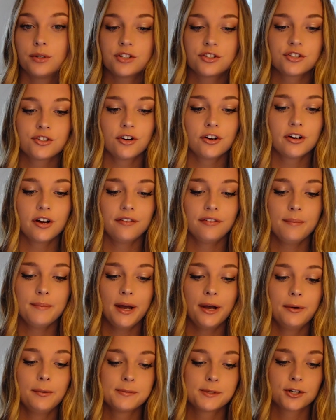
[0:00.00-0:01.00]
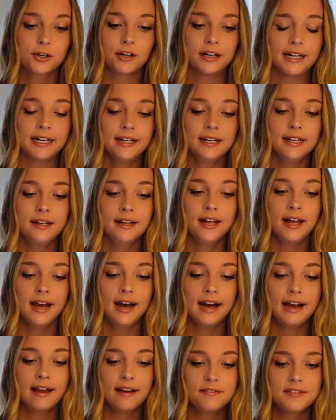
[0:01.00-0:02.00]
To start off on my home screen,
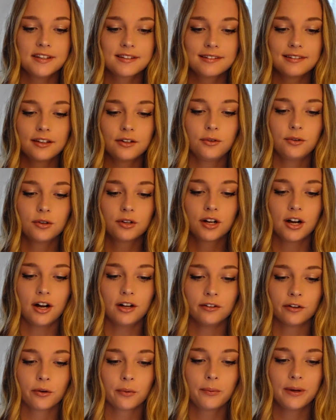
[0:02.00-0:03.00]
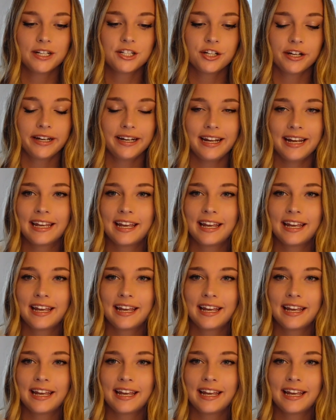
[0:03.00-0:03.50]
I have this little color widget.